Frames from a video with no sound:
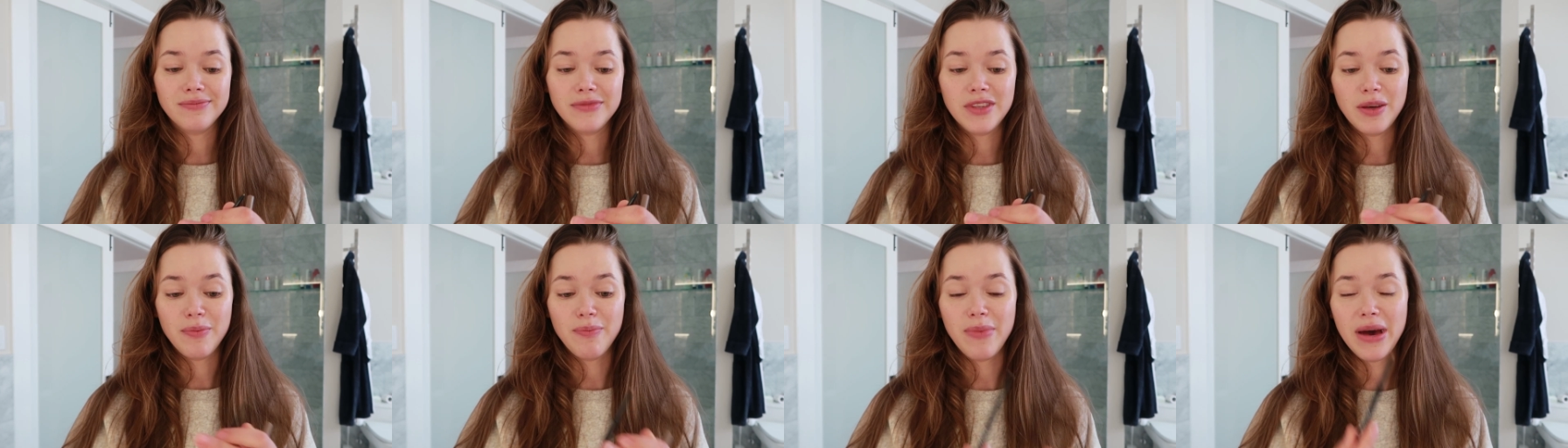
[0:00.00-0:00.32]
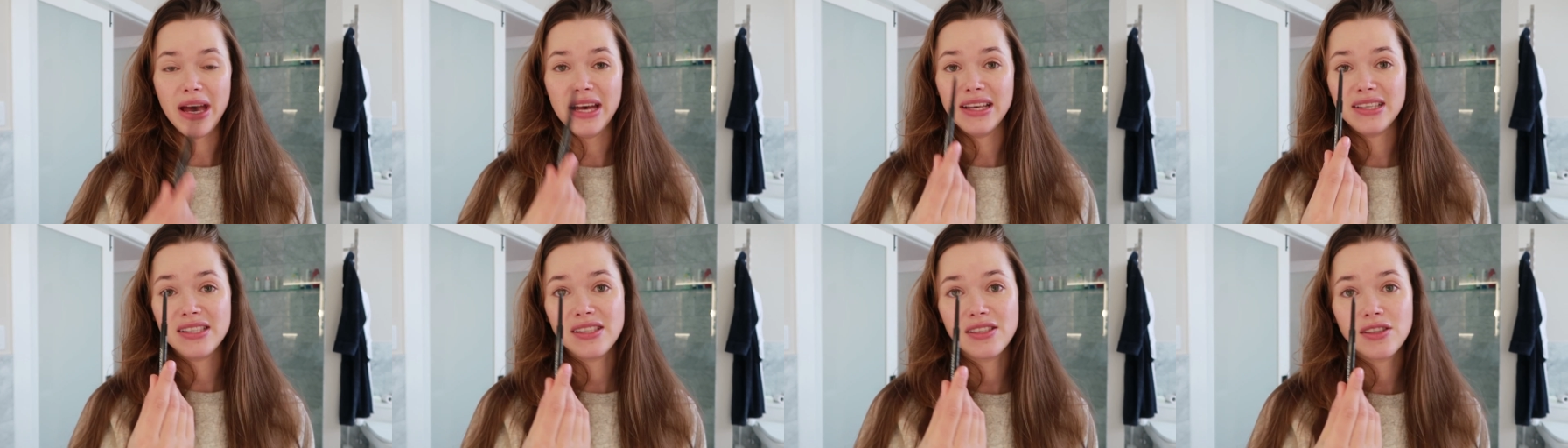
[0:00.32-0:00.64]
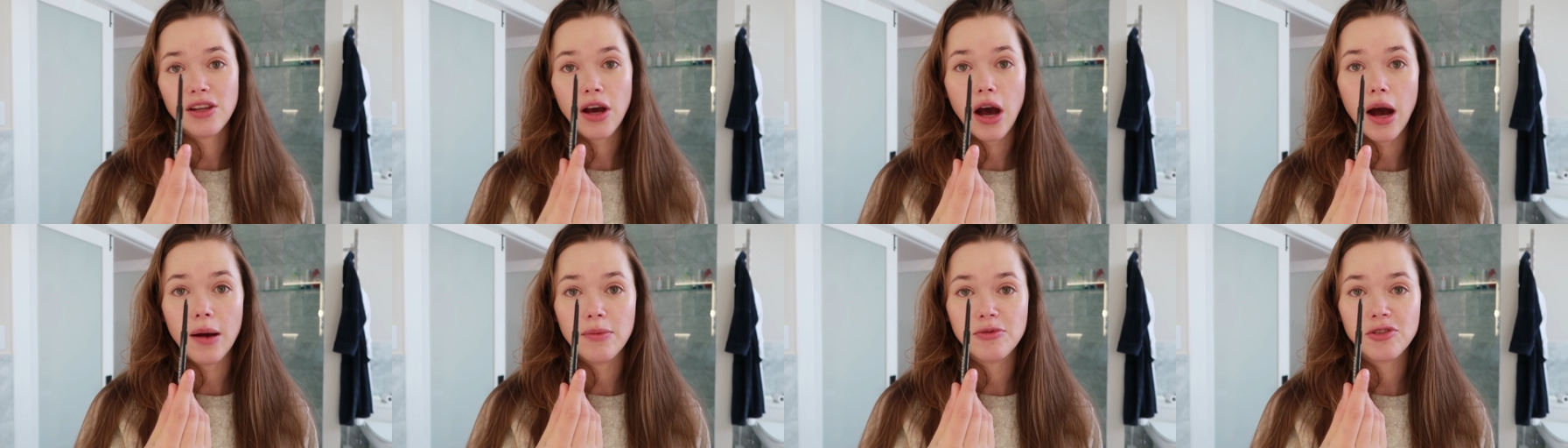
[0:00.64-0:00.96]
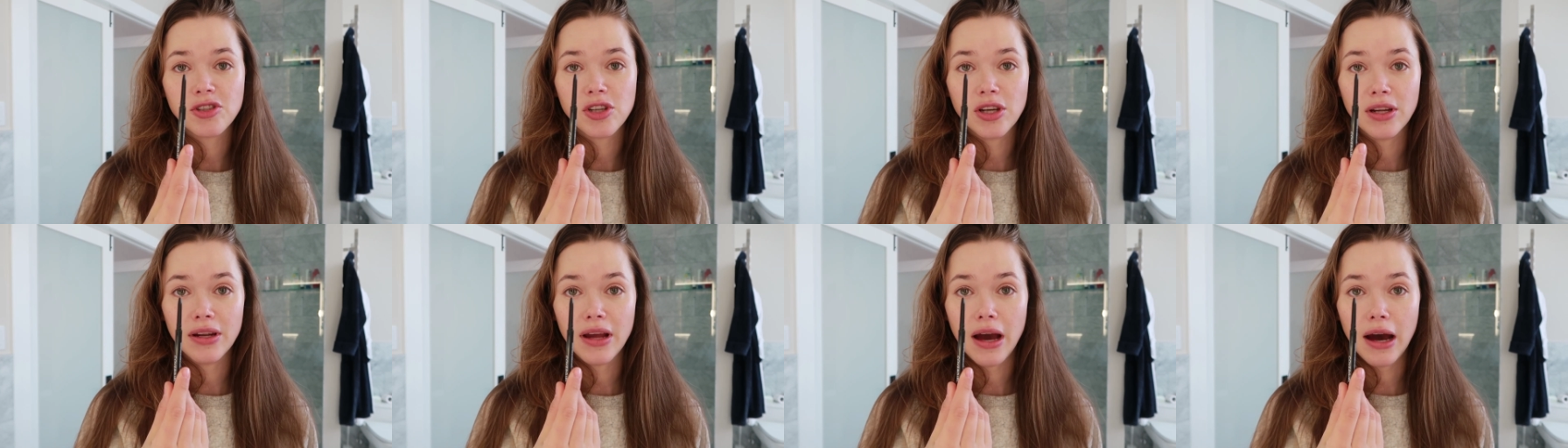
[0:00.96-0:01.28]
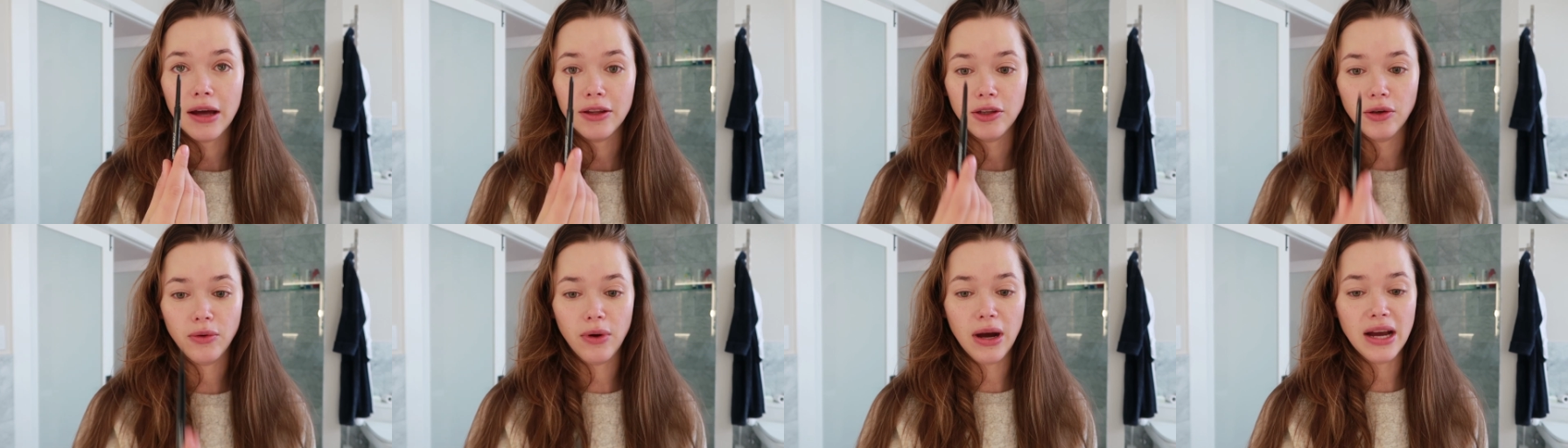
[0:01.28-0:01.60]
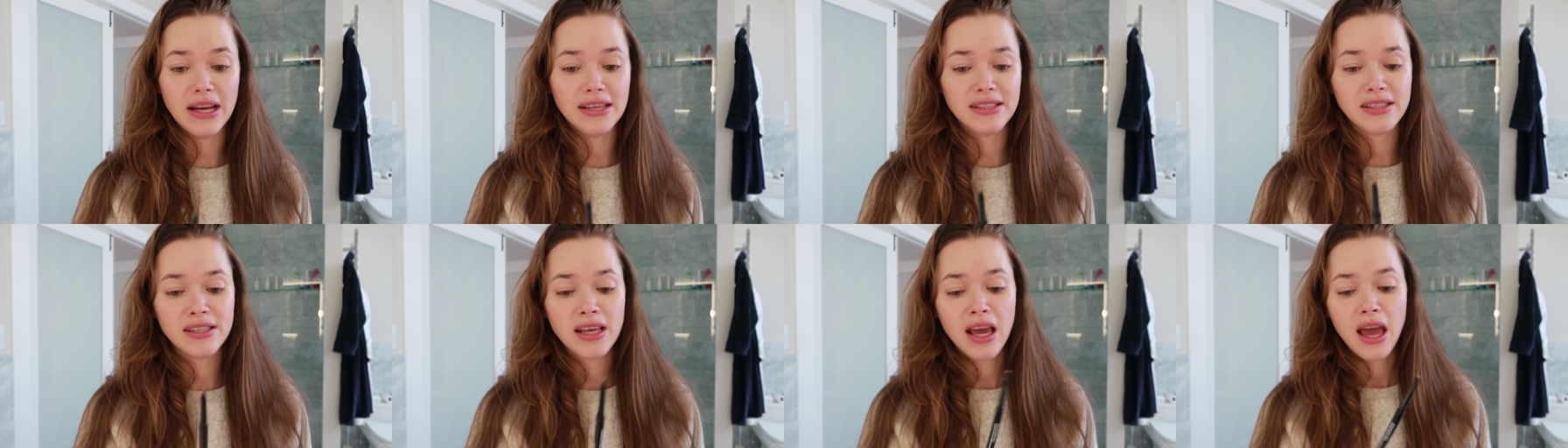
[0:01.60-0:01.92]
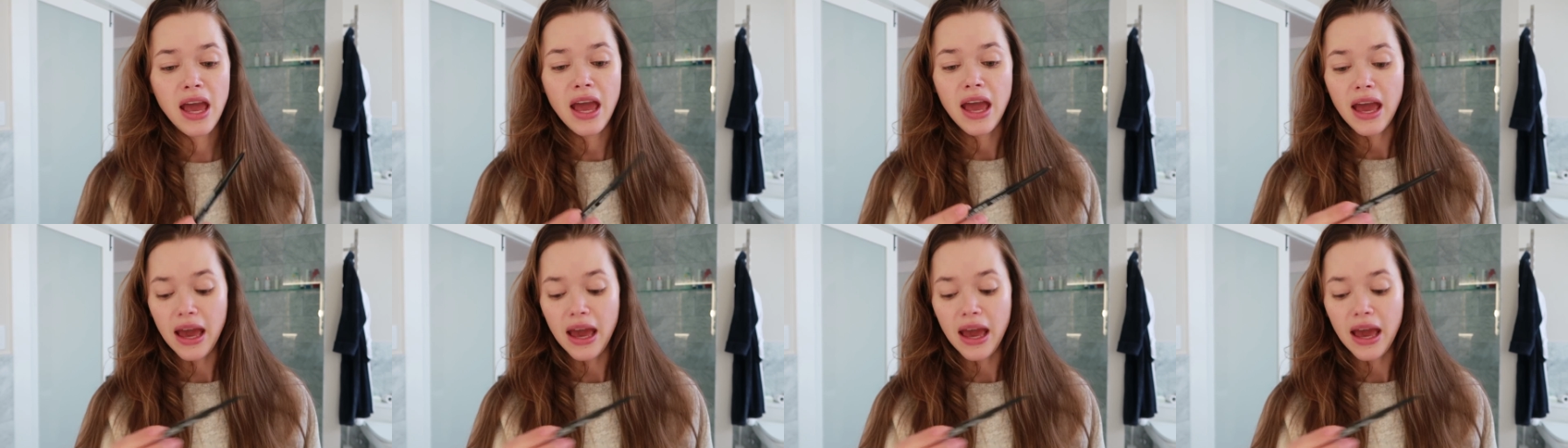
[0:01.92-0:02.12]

the best option otherwise,